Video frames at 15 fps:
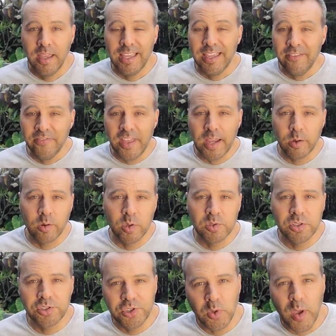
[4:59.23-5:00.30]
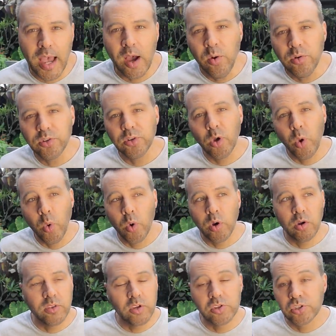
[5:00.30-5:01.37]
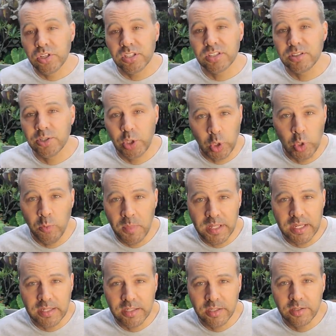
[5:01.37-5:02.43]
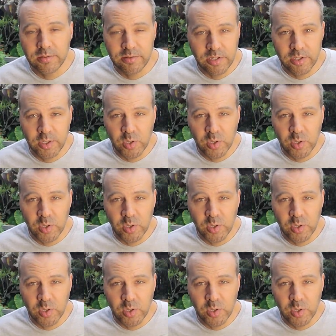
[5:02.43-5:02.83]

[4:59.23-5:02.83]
If that grosses you out or there's just too many to, to